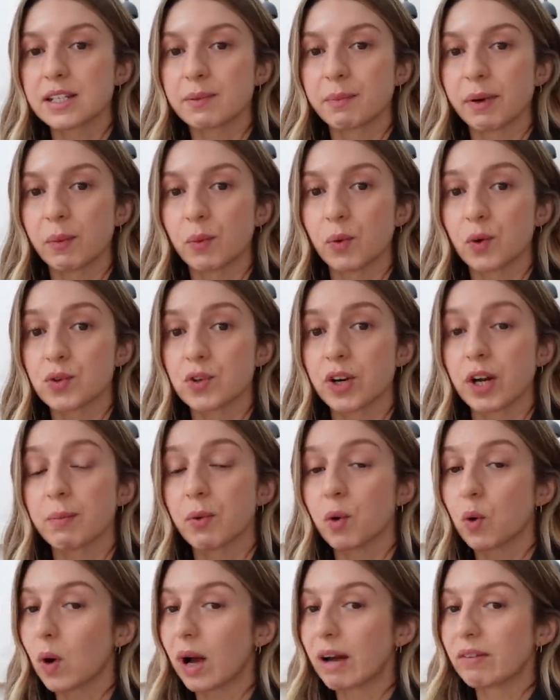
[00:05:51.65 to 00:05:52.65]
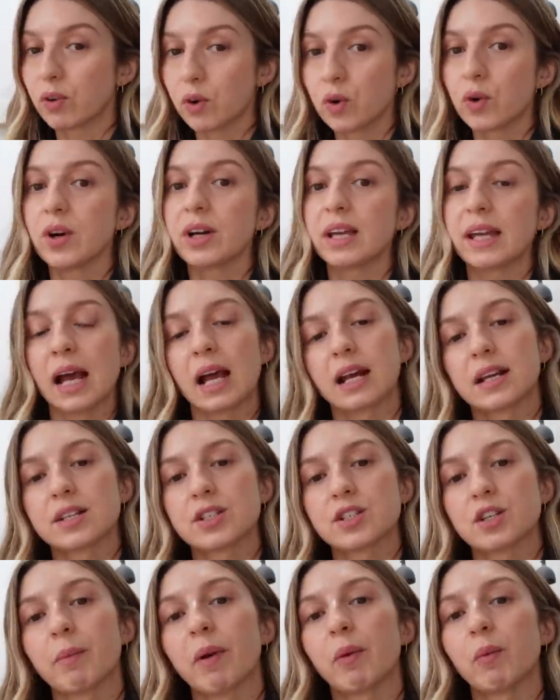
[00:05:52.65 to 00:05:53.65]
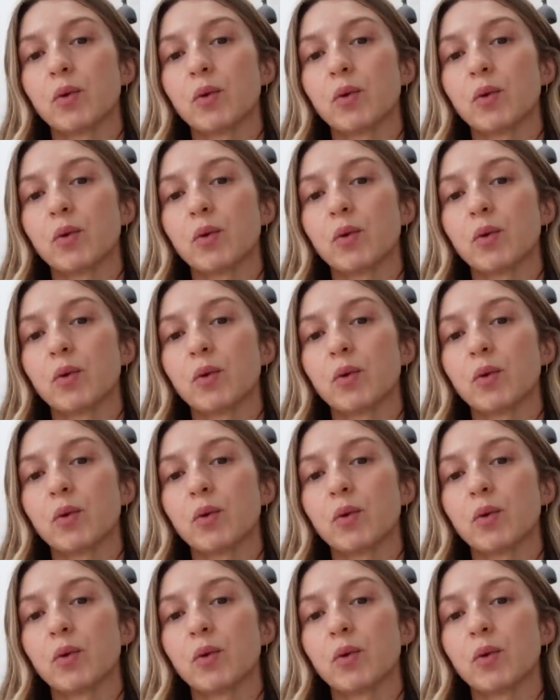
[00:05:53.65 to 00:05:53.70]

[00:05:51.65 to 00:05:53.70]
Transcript: to my wardrobe or have already added to my